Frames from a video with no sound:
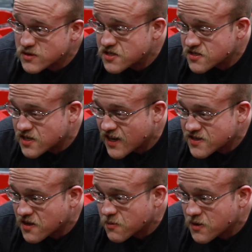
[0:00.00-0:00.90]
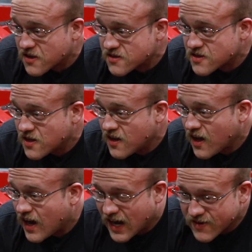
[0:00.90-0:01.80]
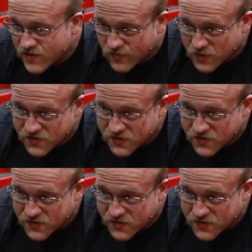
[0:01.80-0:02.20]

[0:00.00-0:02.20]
was just asking because I've never